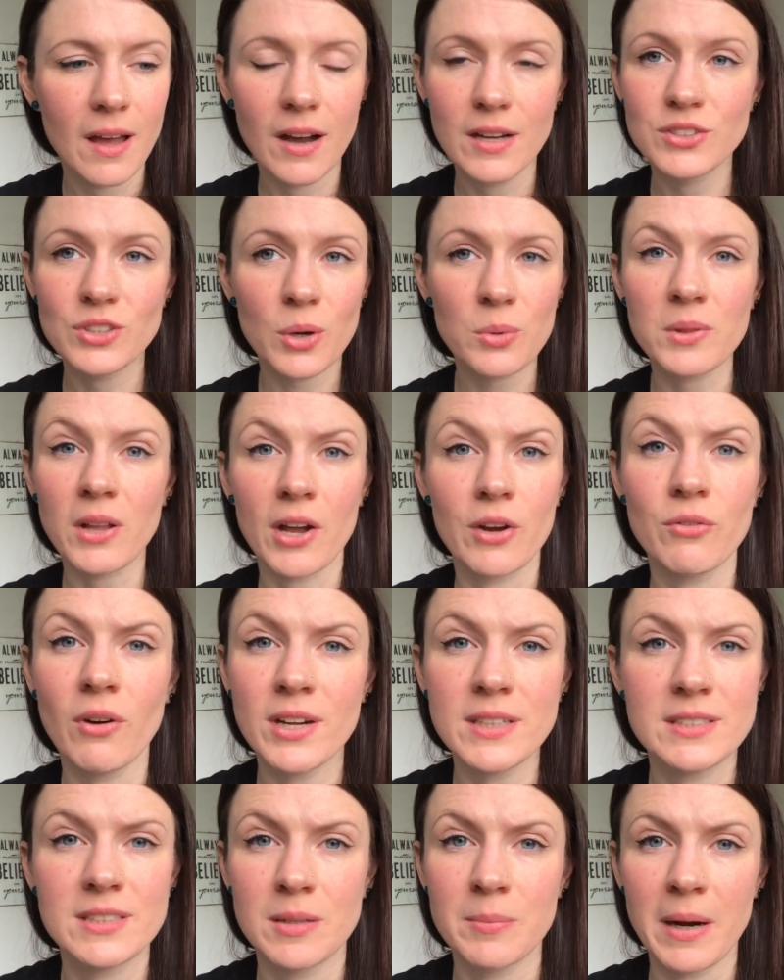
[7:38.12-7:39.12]
I don't like
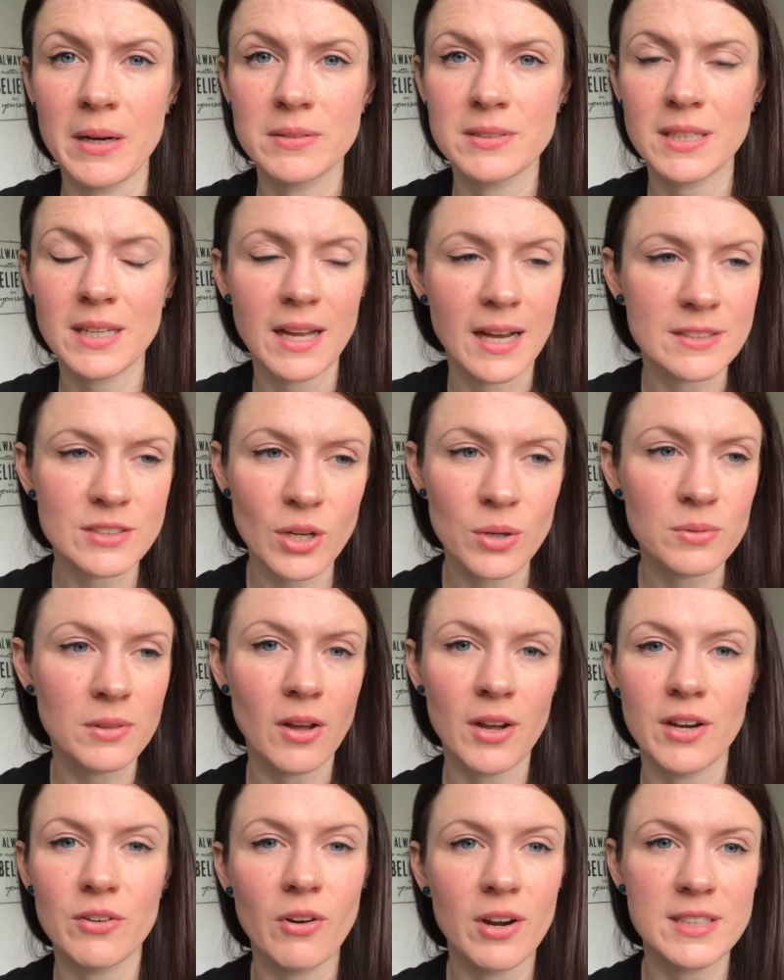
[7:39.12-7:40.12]
writing about it. I don't
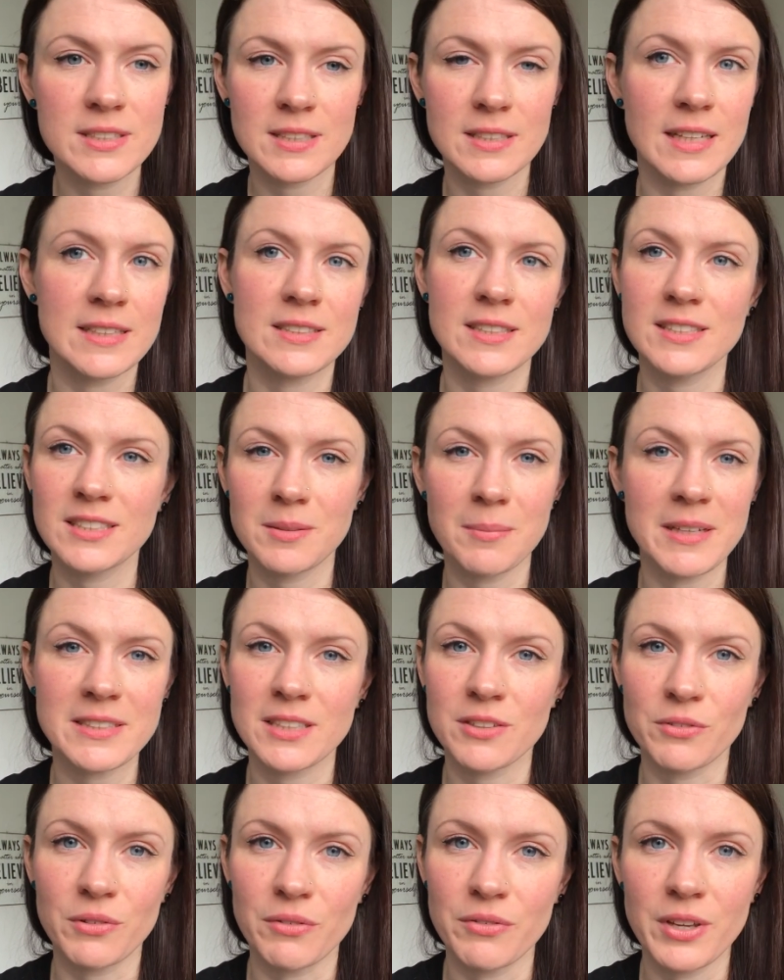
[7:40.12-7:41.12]
like writing a
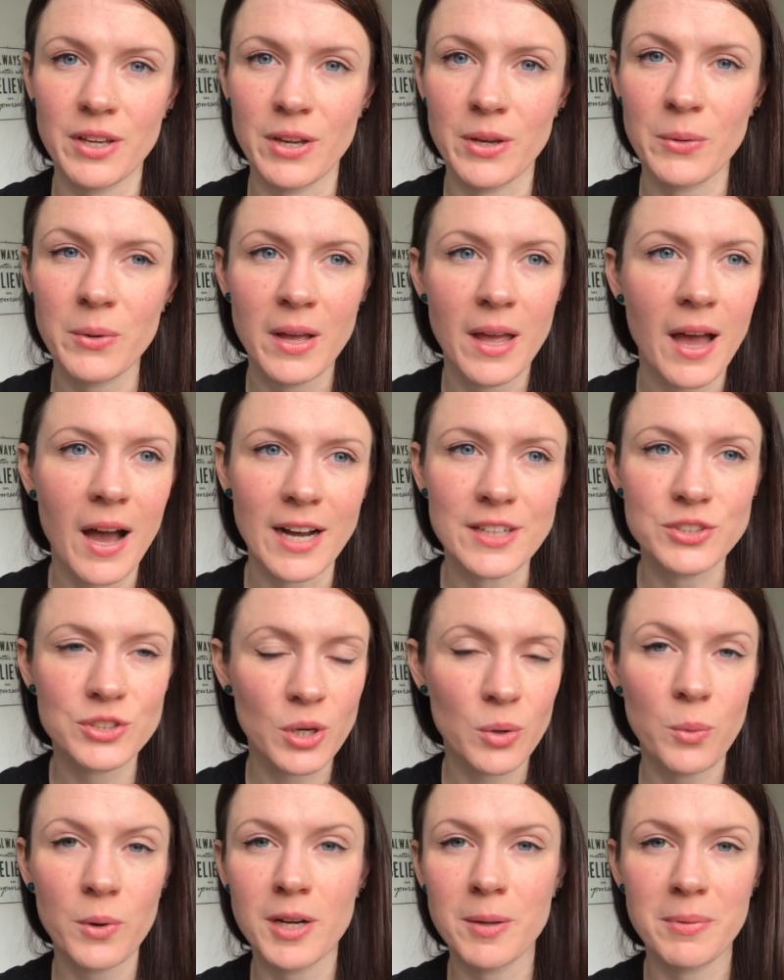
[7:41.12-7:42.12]
systematic review. I
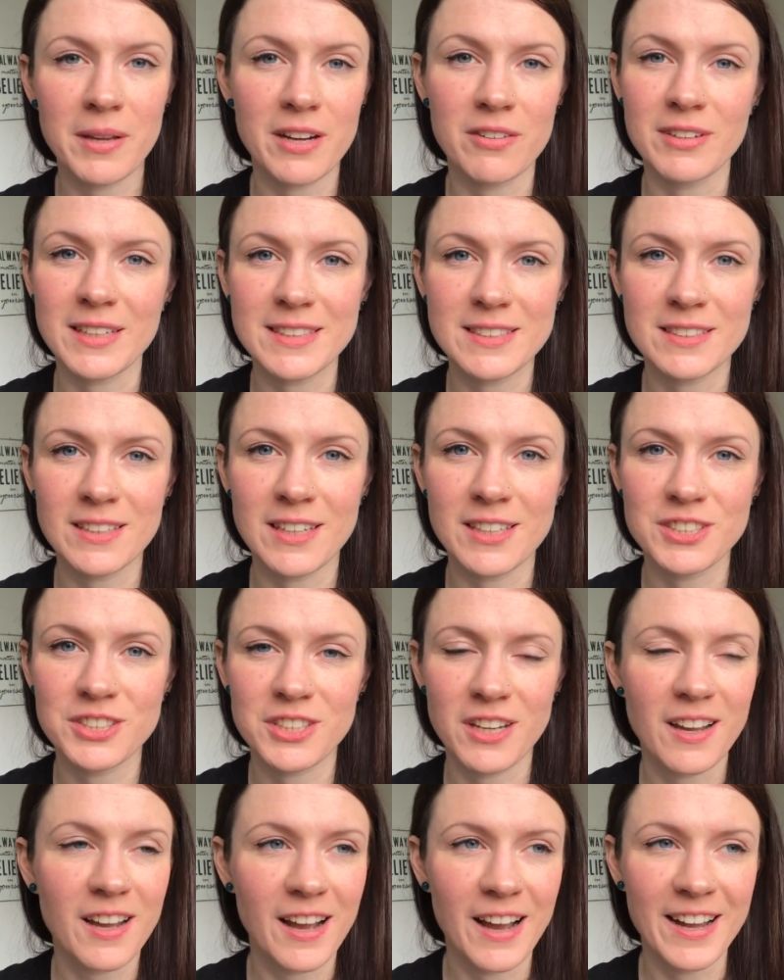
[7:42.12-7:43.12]
don't want to be a
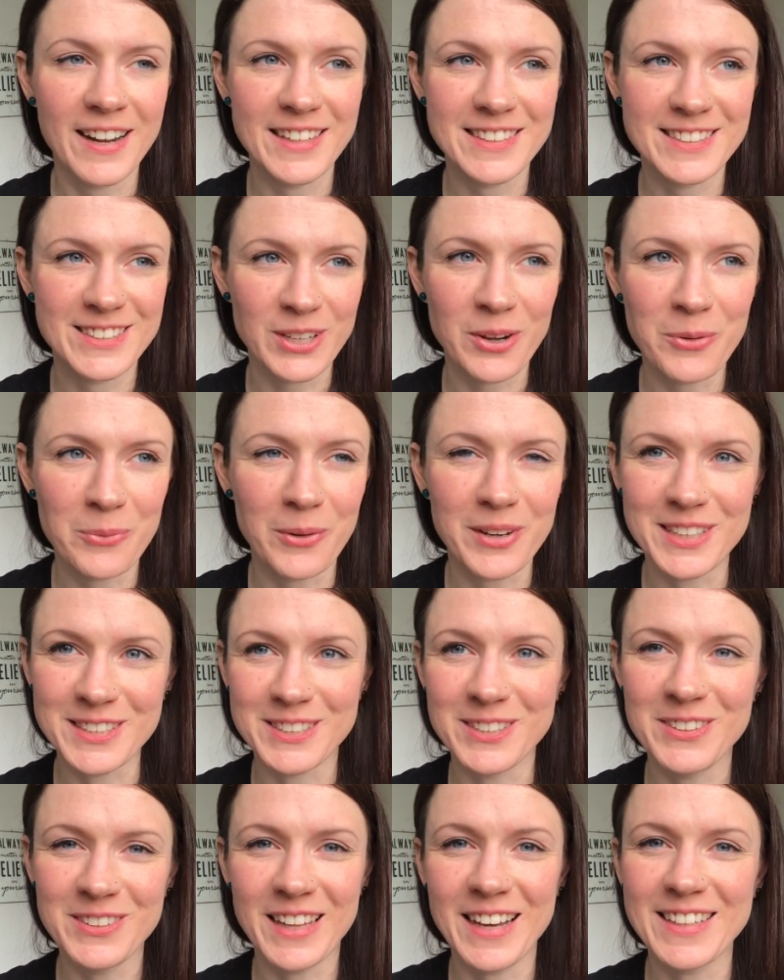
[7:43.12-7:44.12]
researcher, and I don't want
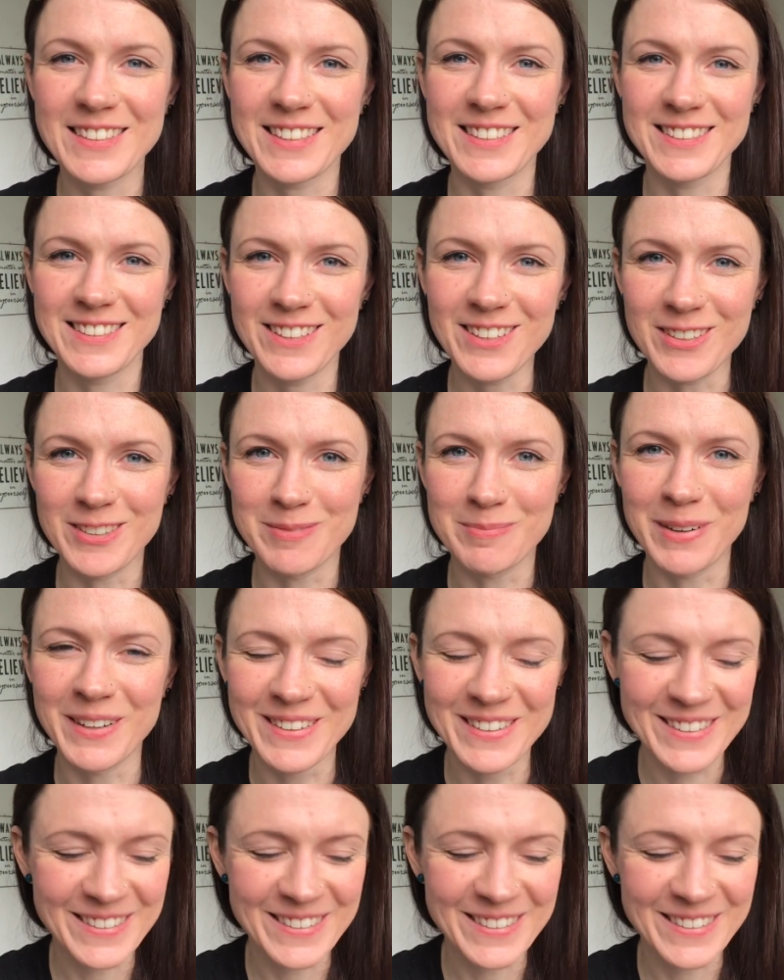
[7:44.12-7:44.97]
to do that as a job.